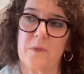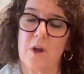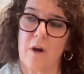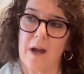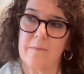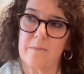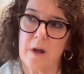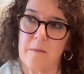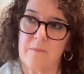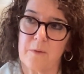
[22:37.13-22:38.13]
I
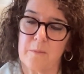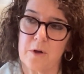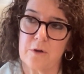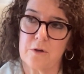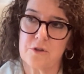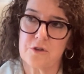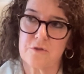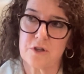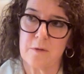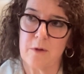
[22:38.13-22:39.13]
come from a
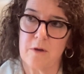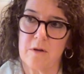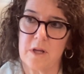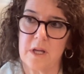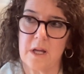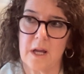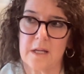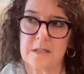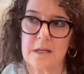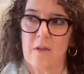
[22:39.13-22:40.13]
church community
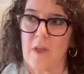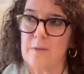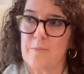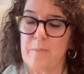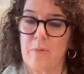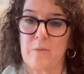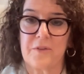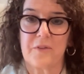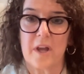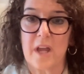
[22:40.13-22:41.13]
and a lot of people will
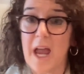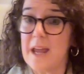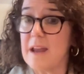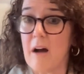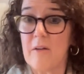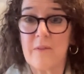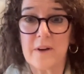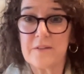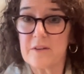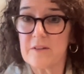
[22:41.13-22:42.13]
say, hey, I'll
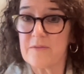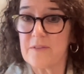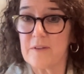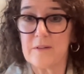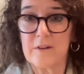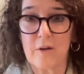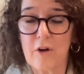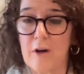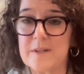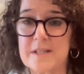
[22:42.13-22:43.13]
volunteer for,
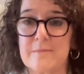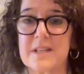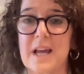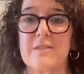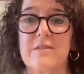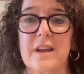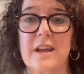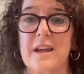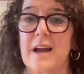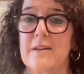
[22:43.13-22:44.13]
call me some
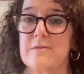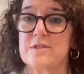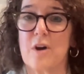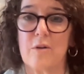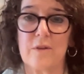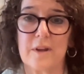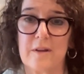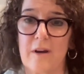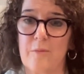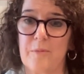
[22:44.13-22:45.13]
Saturday. I'm
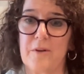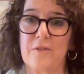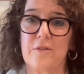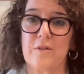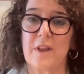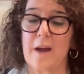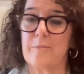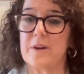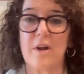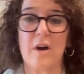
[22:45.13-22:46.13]
totally open to doing that.
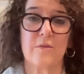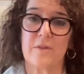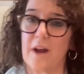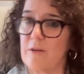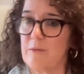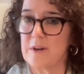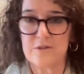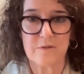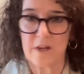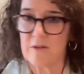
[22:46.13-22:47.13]
But no, I don't want to
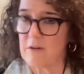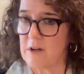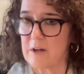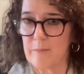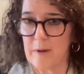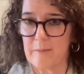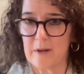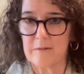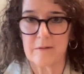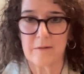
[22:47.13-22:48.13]
do a year-long
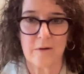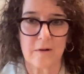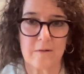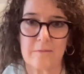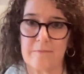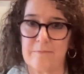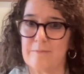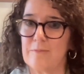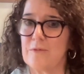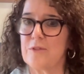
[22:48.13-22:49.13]
commitment or
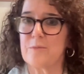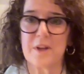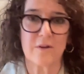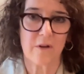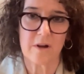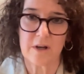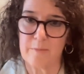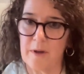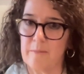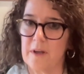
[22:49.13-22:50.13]
3-year-long
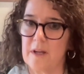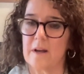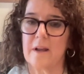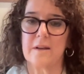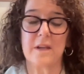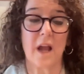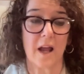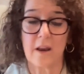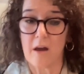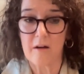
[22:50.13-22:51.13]
commitment. And yeah, I
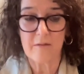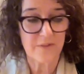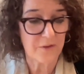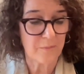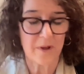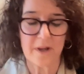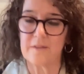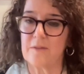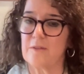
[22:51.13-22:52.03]
love this place.